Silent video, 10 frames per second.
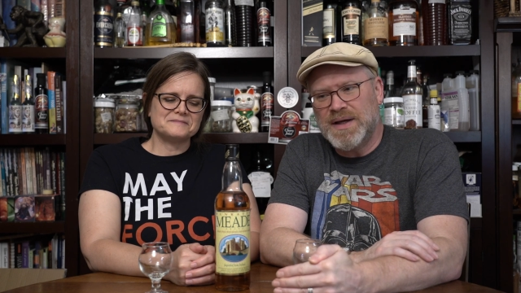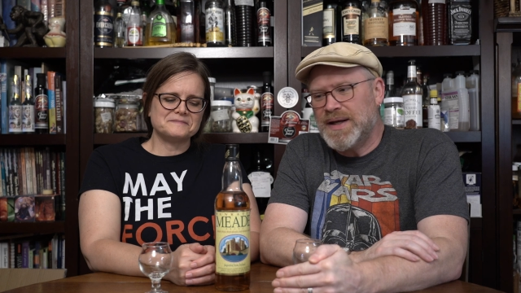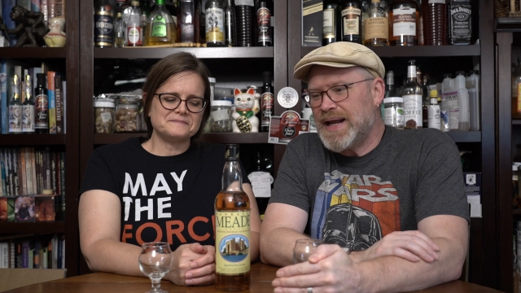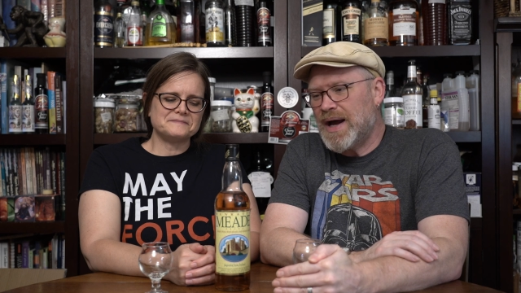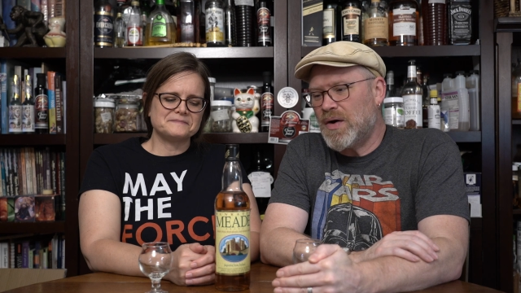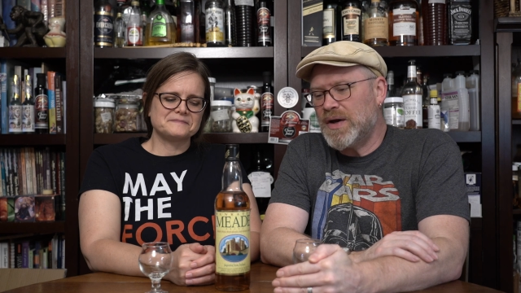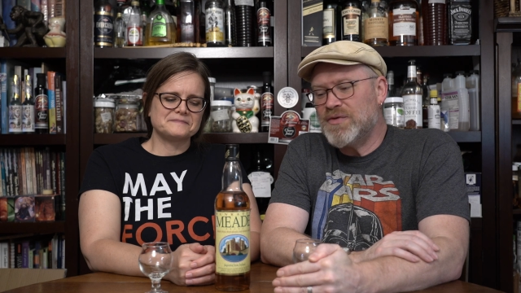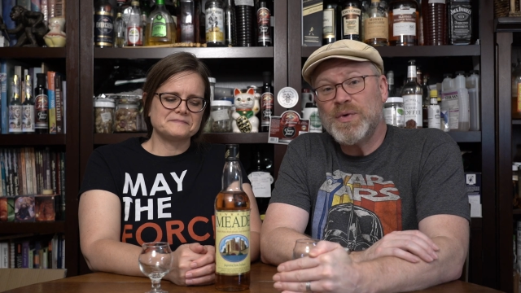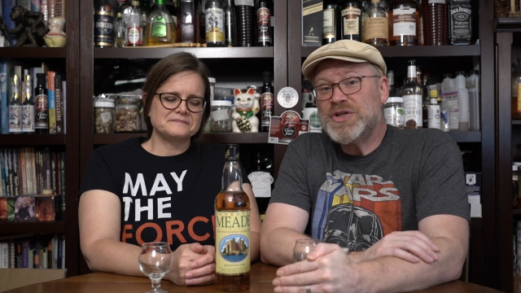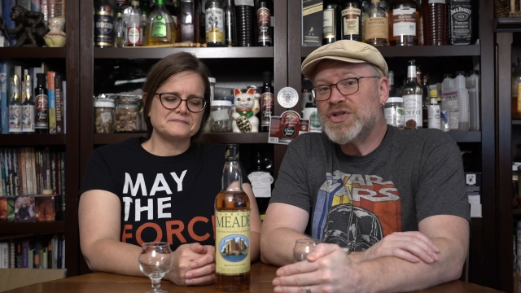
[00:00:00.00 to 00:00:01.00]
Speaker 1: Now,
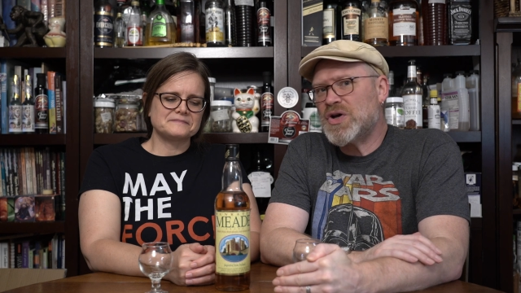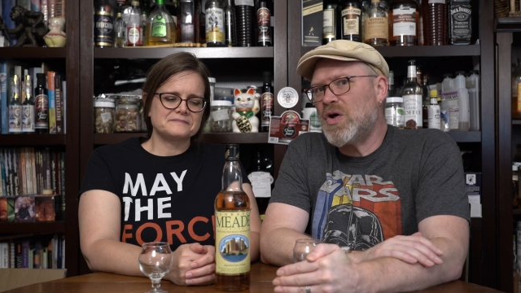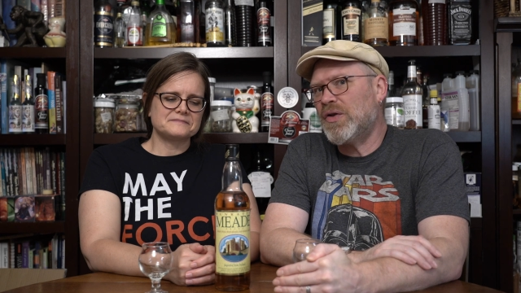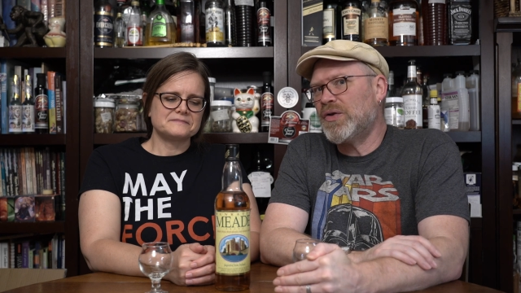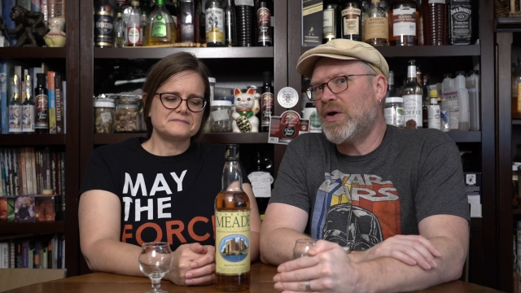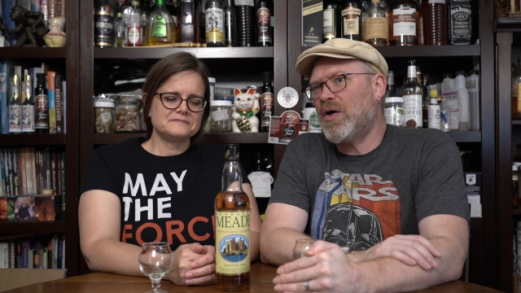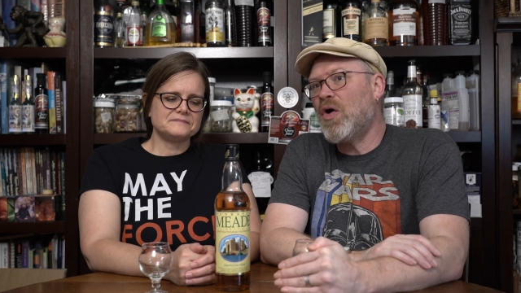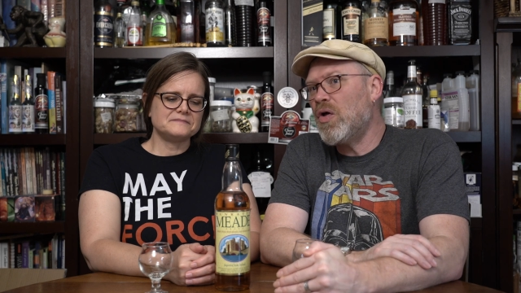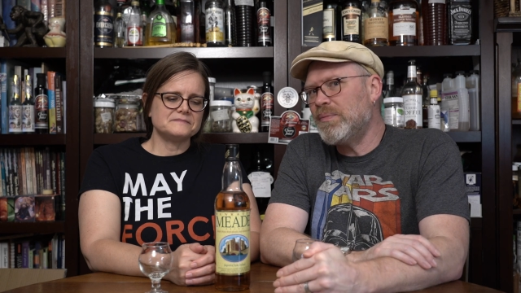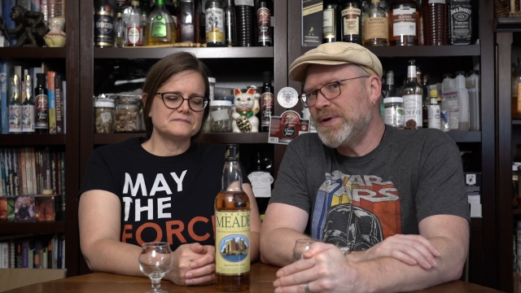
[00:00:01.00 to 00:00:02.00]
if we just called
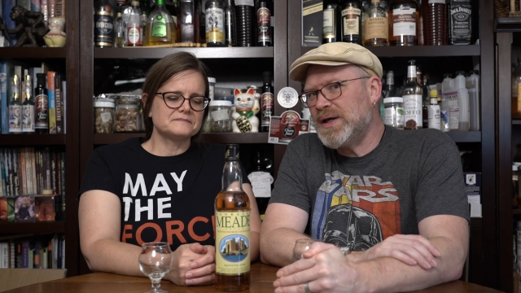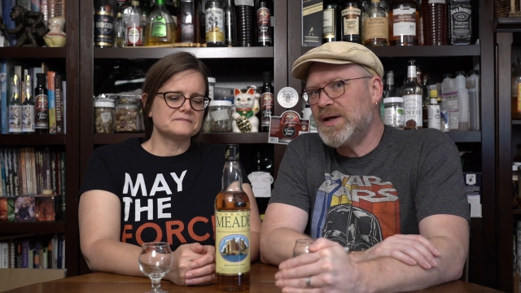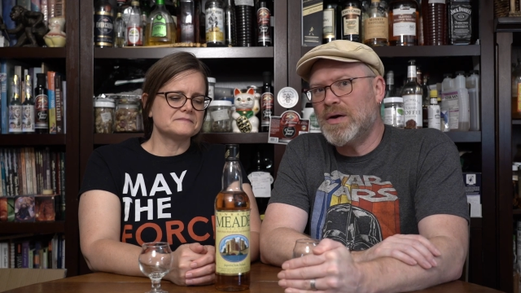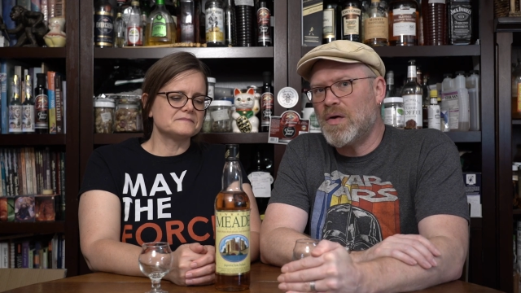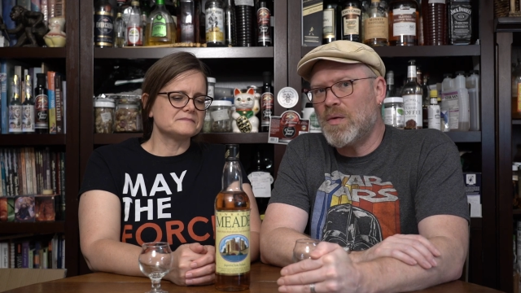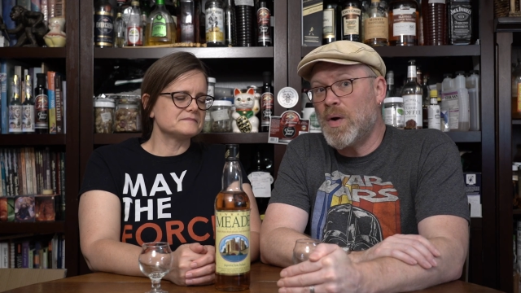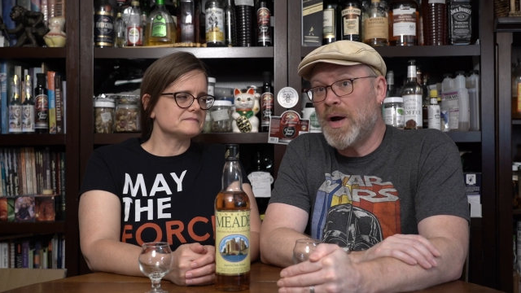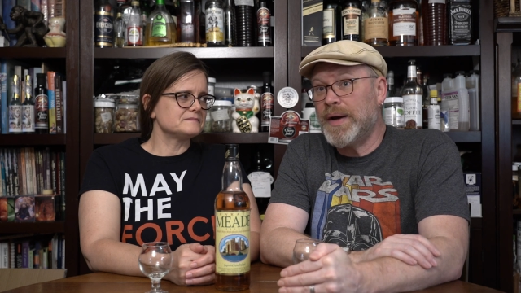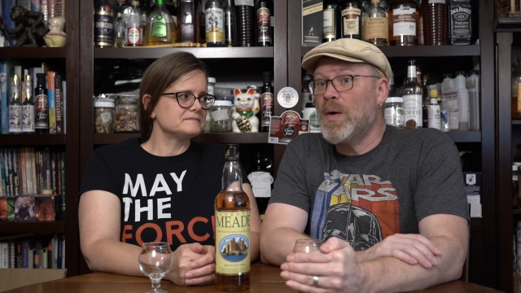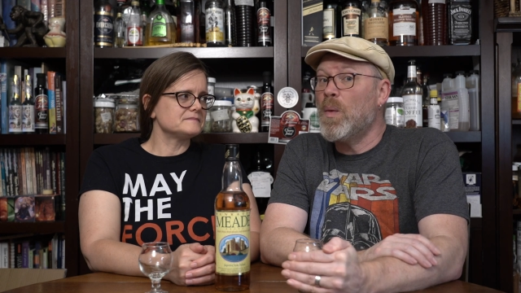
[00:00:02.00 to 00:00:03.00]
all mead and all
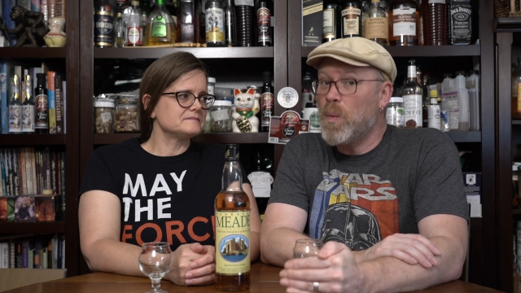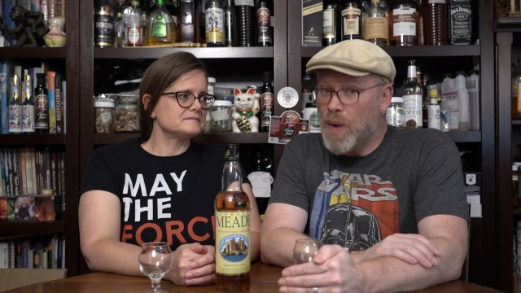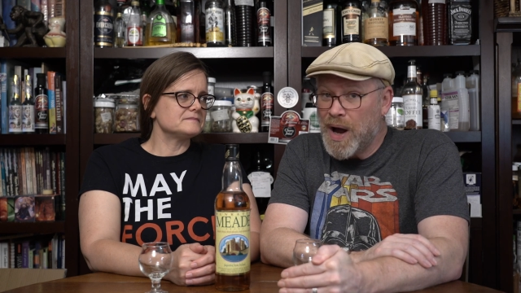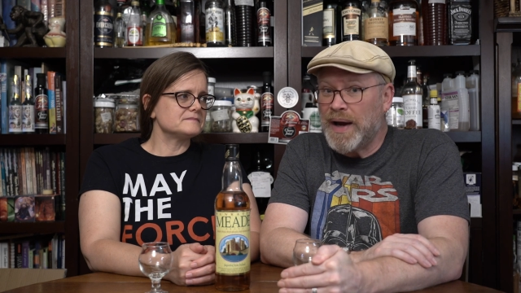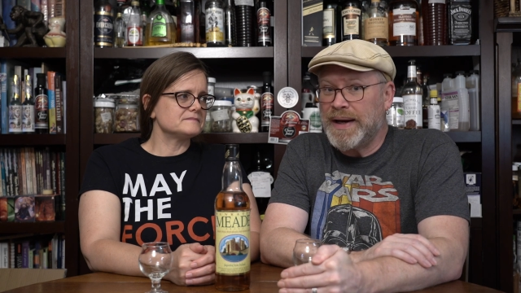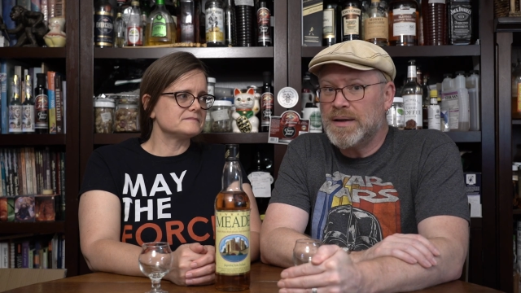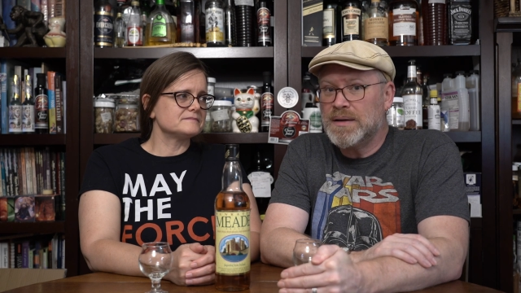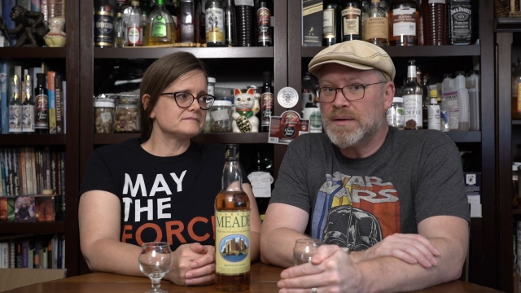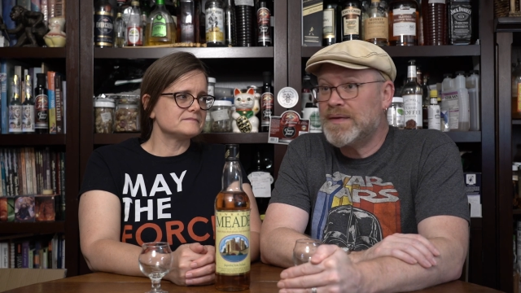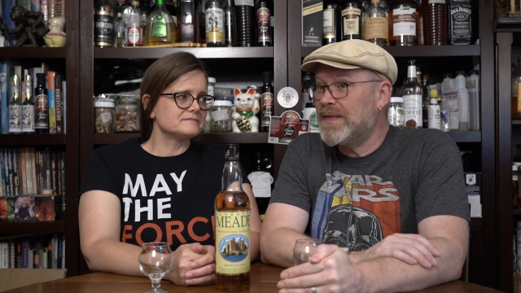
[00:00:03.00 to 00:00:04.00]
wine wine,
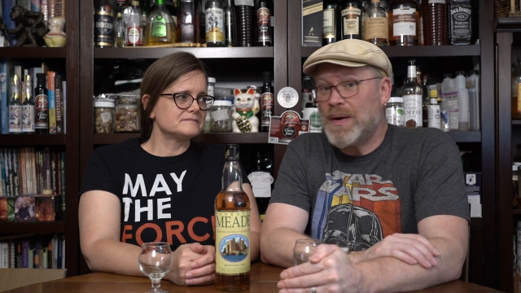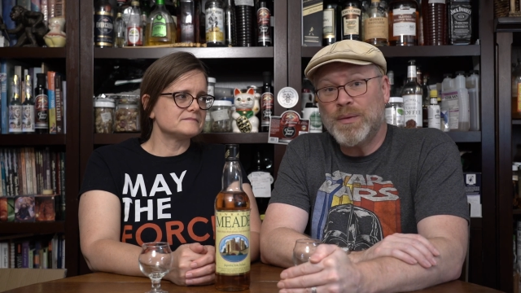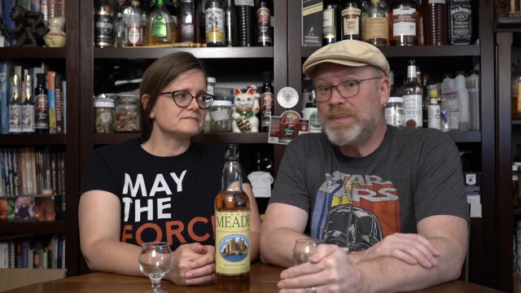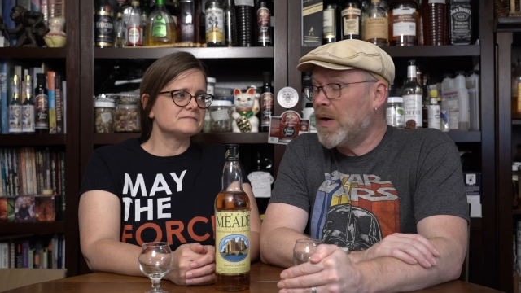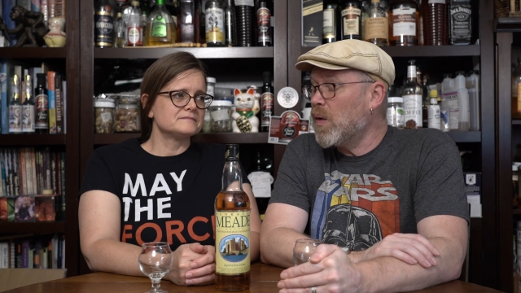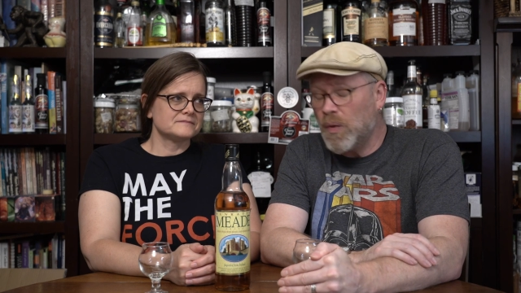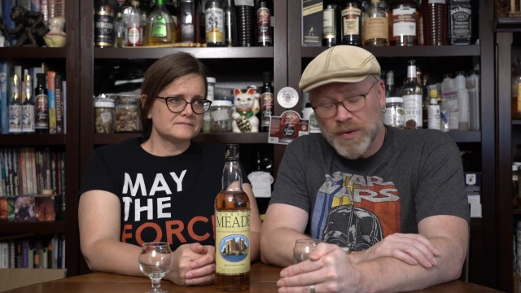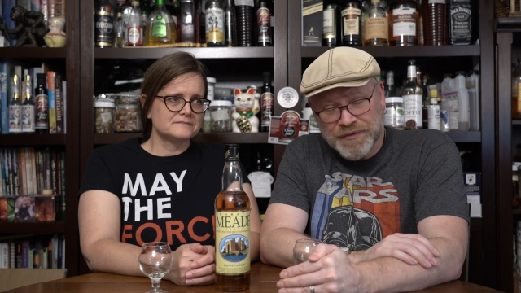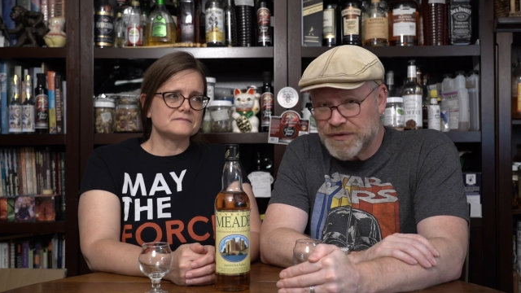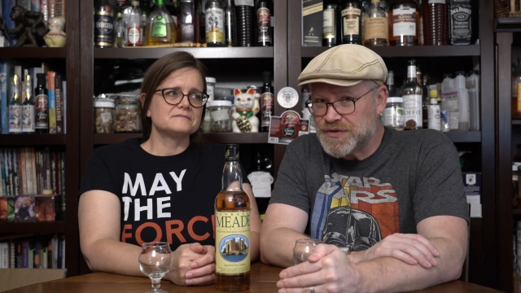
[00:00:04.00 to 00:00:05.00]
then that would be a
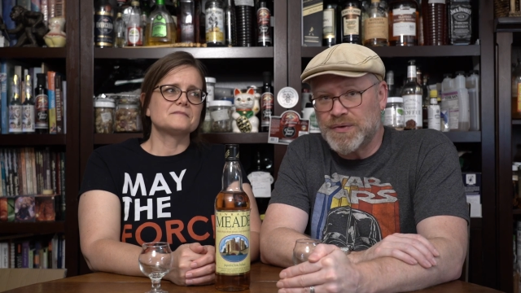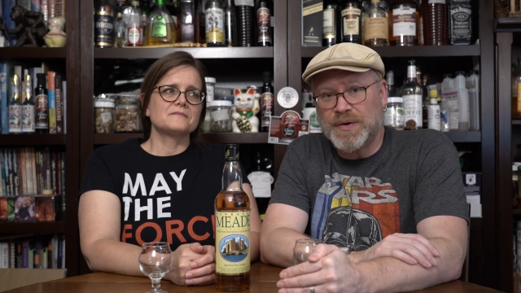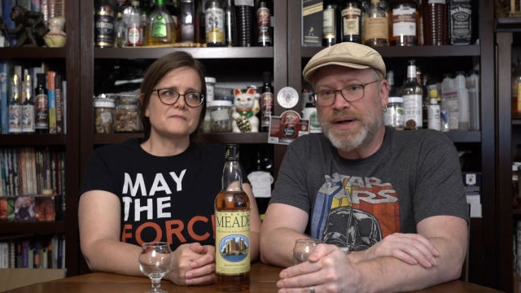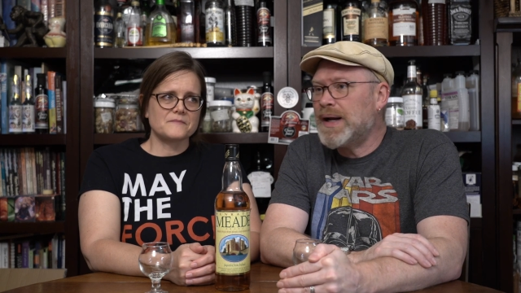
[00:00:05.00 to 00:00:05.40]
whole different story, and